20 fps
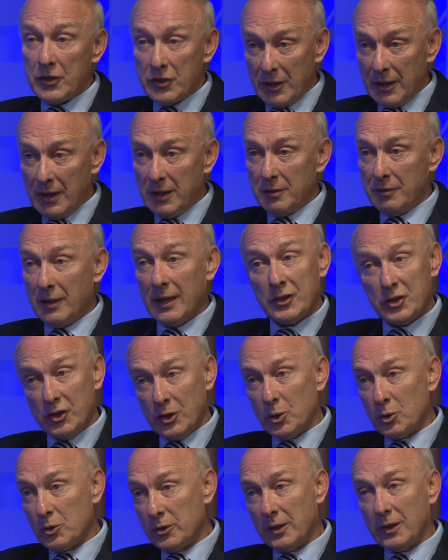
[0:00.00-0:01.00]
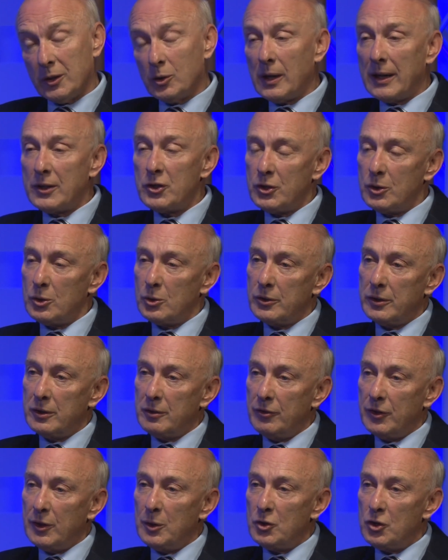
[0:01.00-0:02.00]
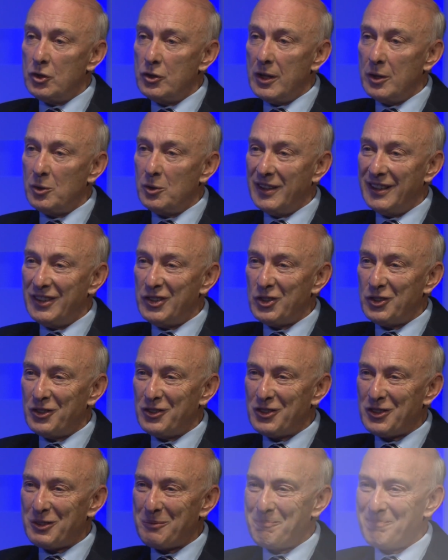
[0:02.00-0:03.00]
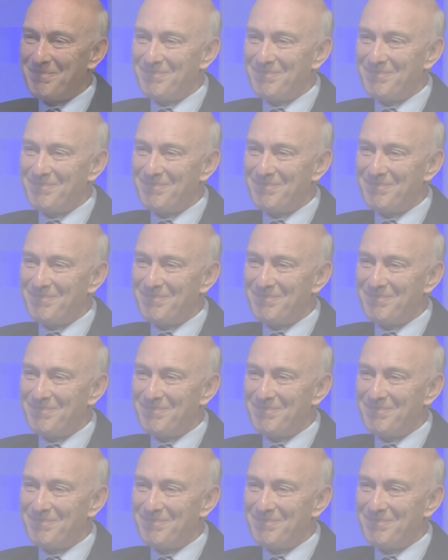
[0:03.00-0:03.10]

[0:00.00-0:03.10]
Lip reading: the sake of our children and grandchildren and future generations.